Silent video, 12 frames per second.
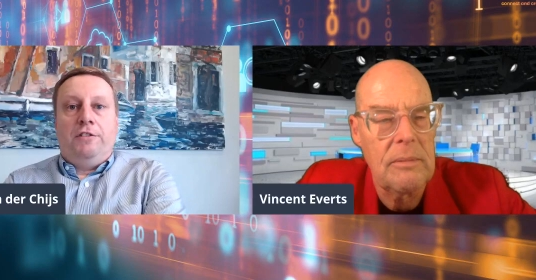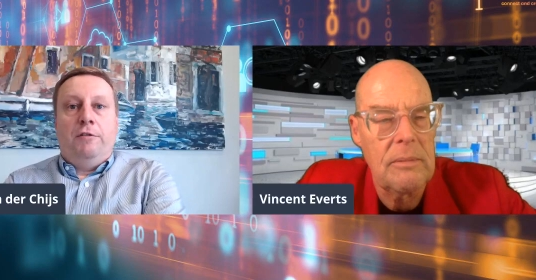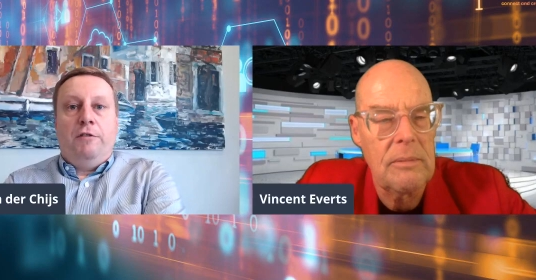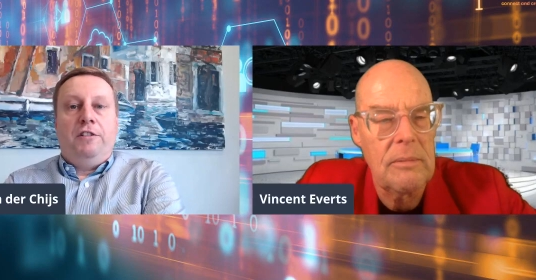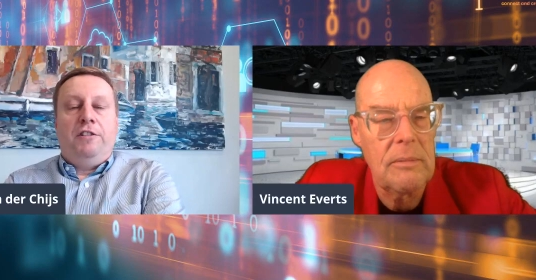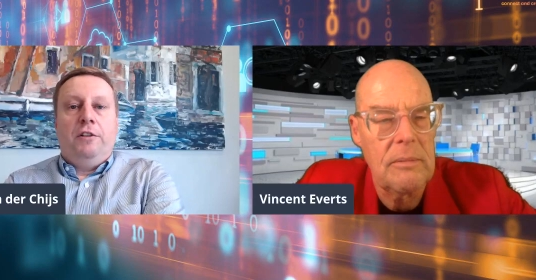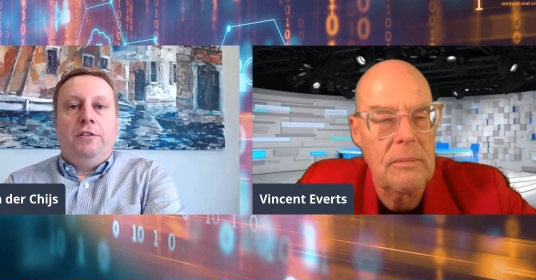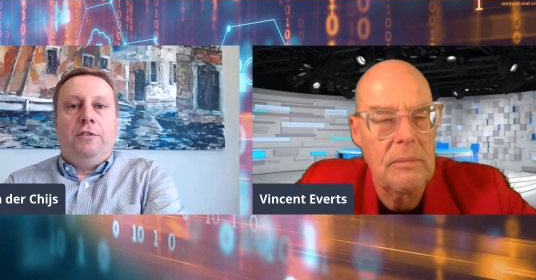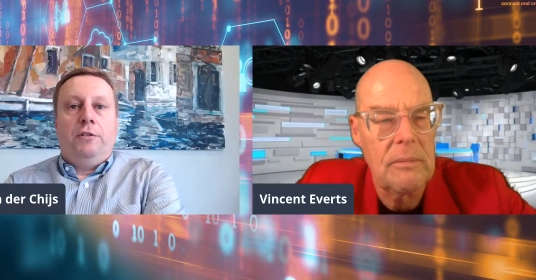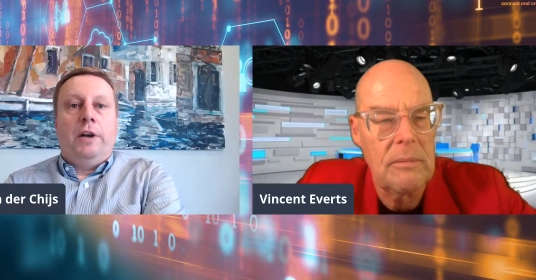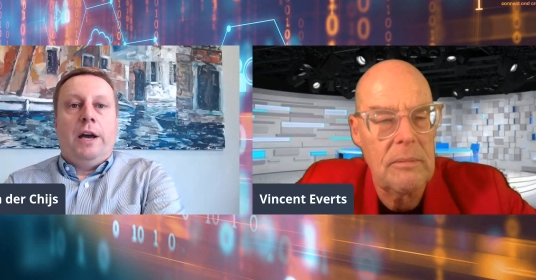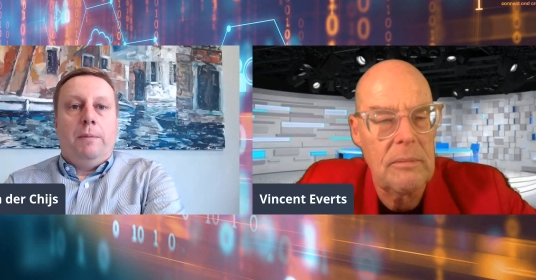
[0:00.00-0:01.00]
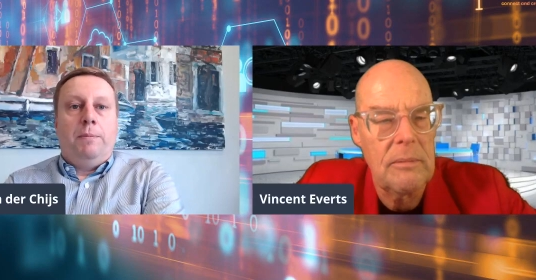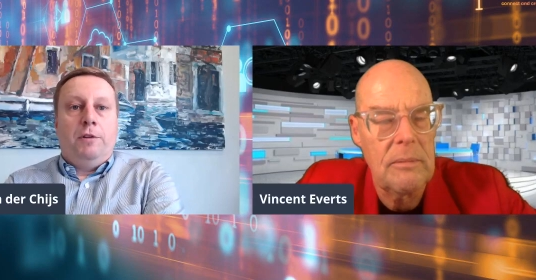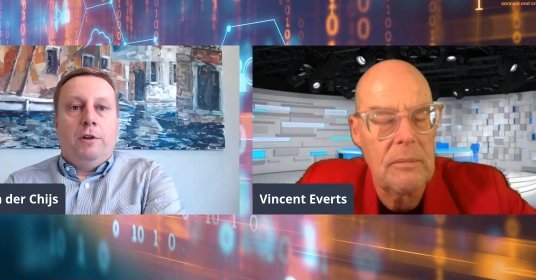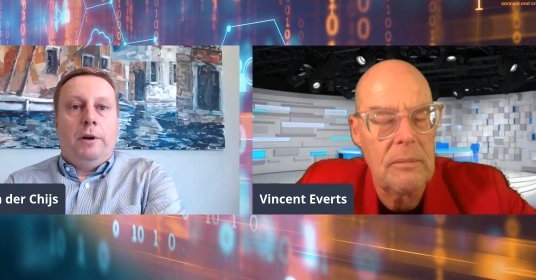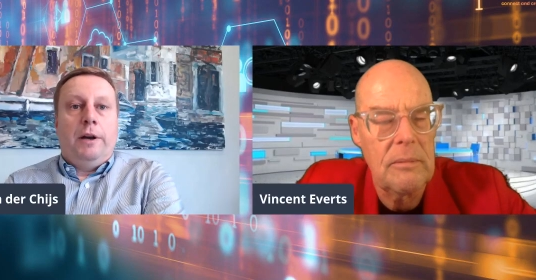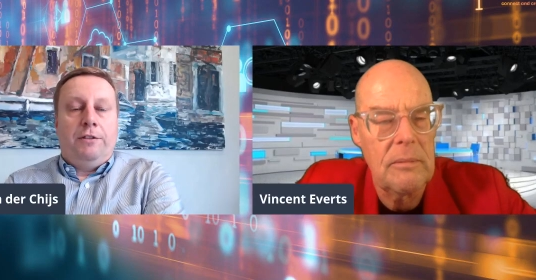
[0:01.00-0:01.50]
Speaker 1: sufficient to get a, to,
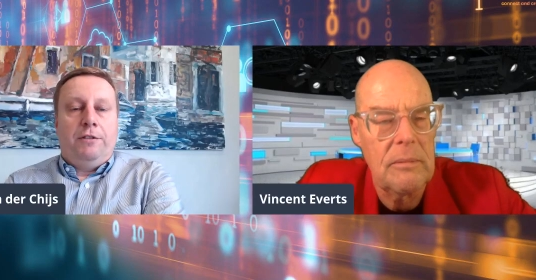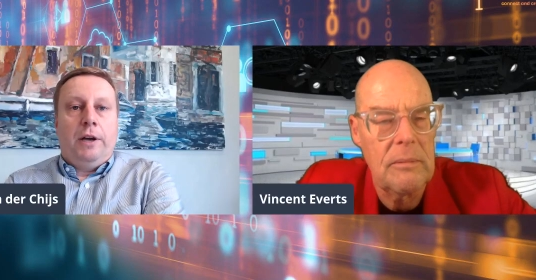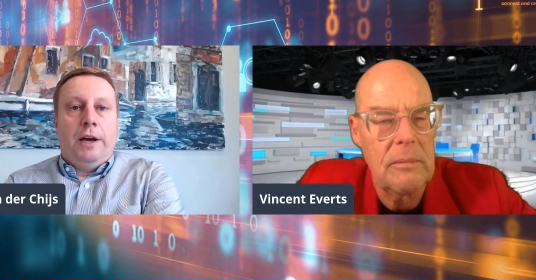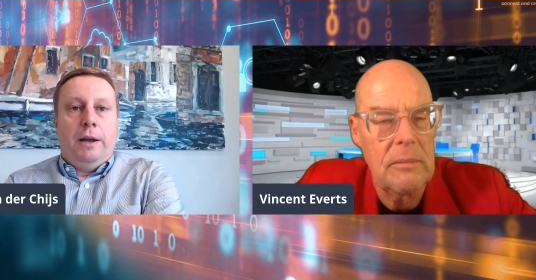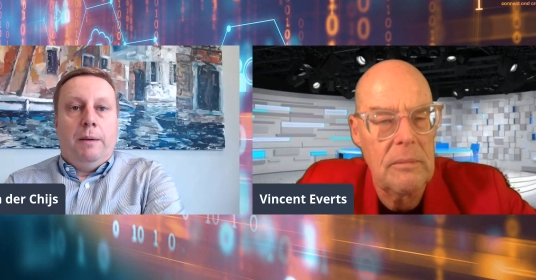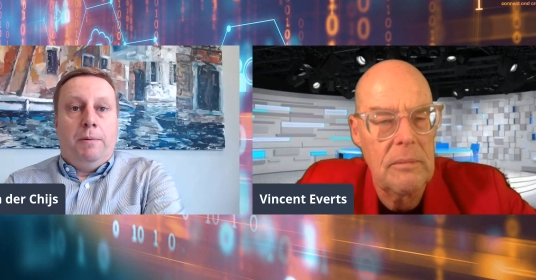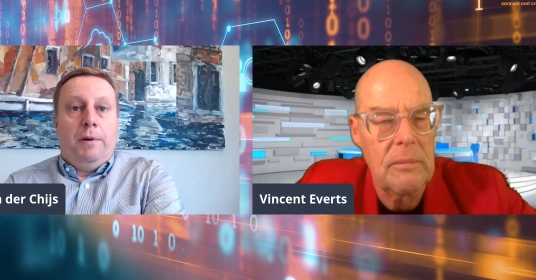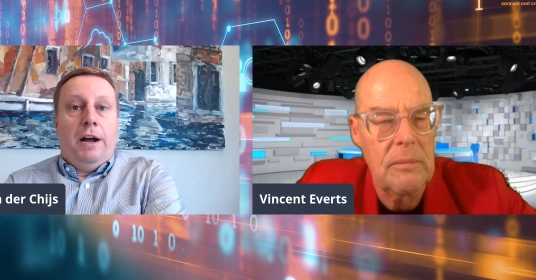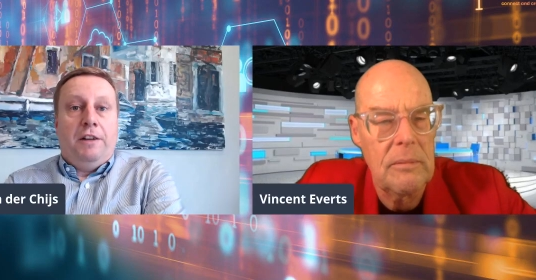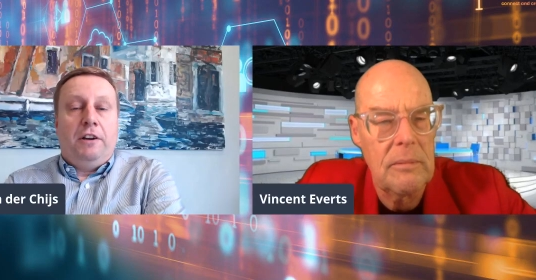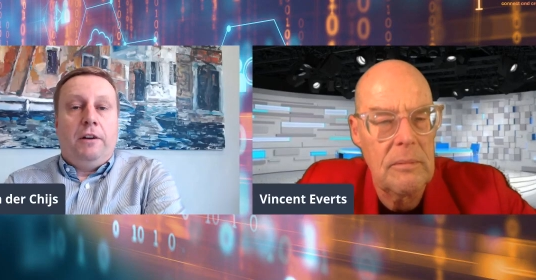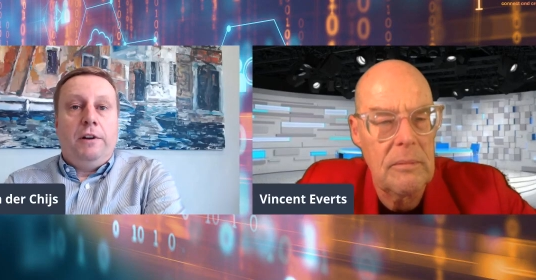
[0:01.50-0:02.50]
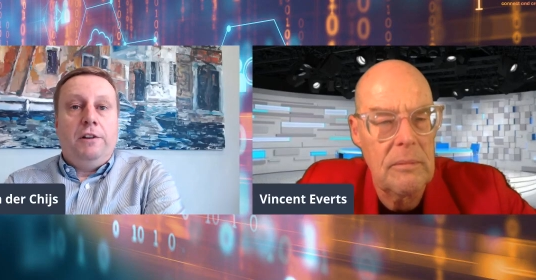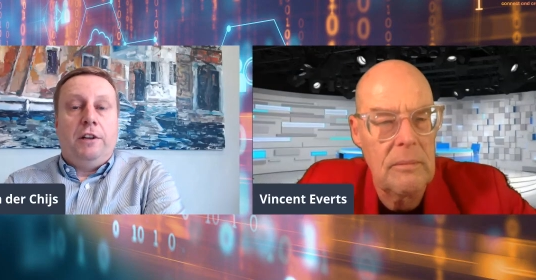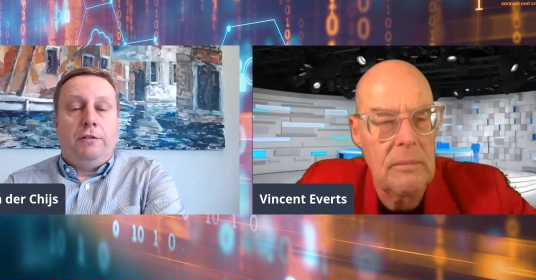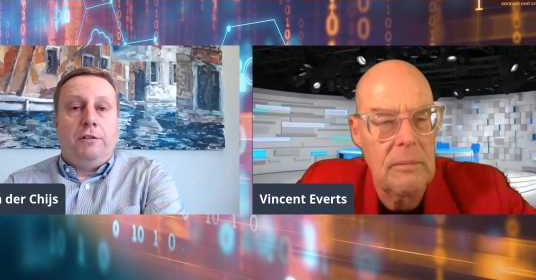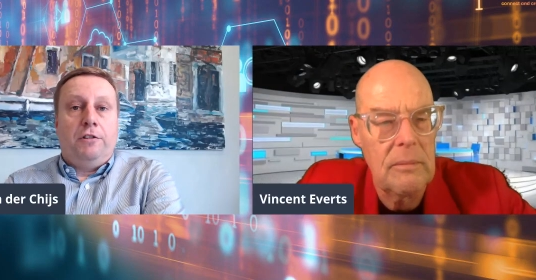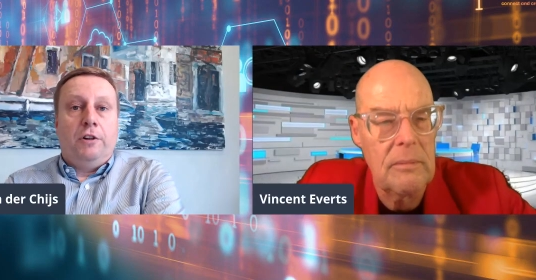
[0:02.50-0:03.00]
the, to get a price increase, that's
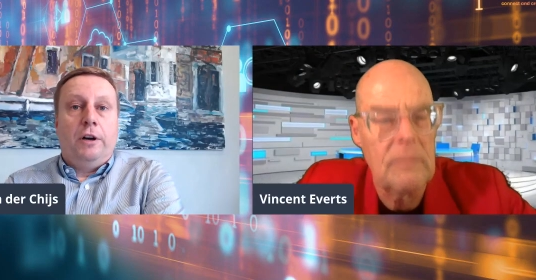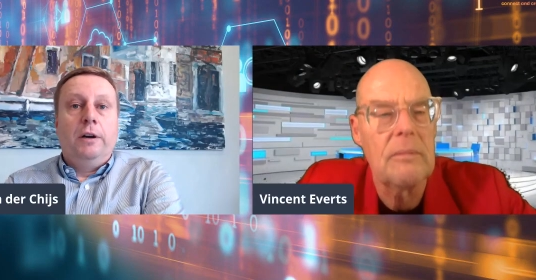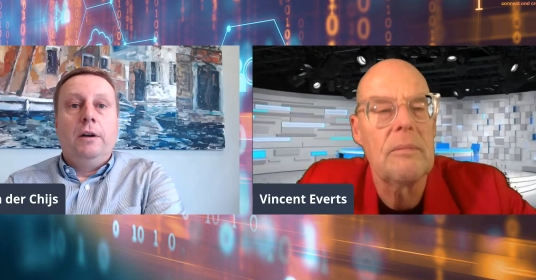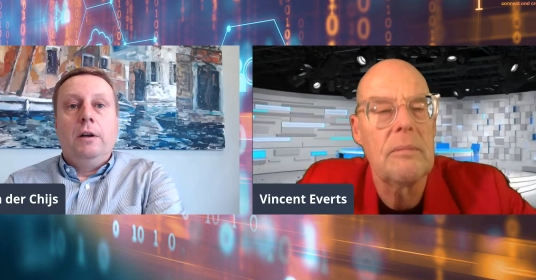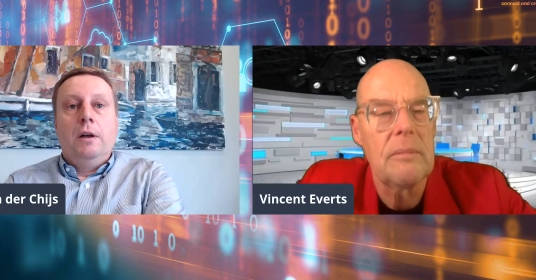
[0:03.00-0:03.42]
for sure.